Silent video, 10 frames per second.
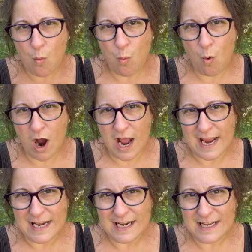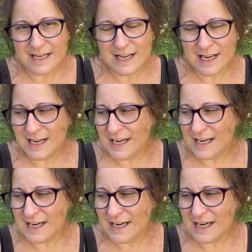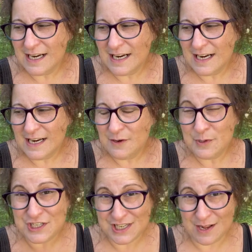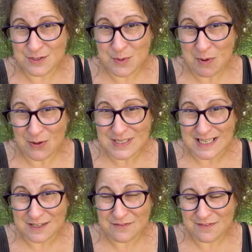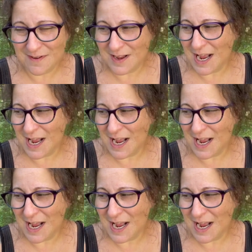wine, which sounds repulsive